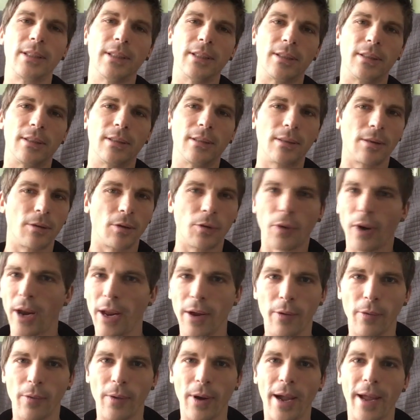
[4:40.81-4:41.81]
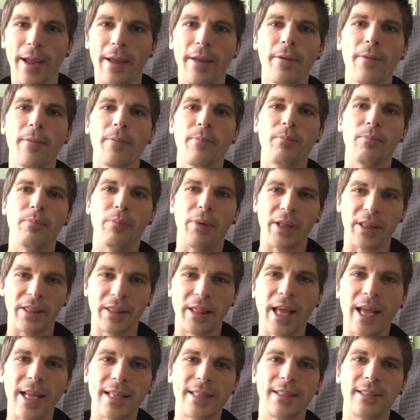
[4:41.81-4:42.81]
It's a great way, but
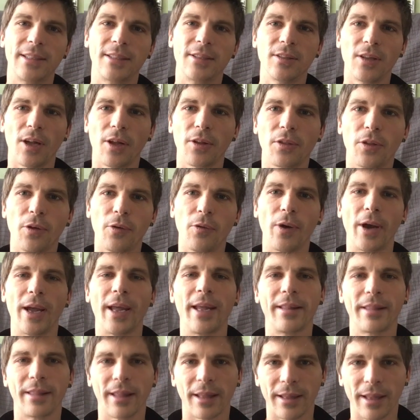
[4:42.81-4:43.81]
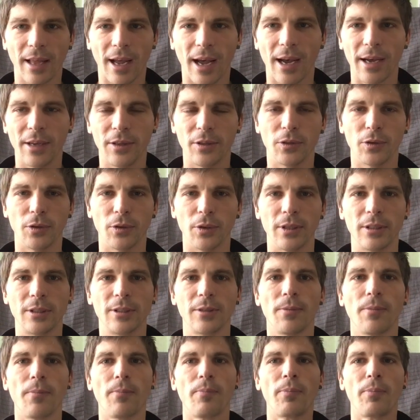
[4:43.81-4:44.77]
that is not the way that I do it.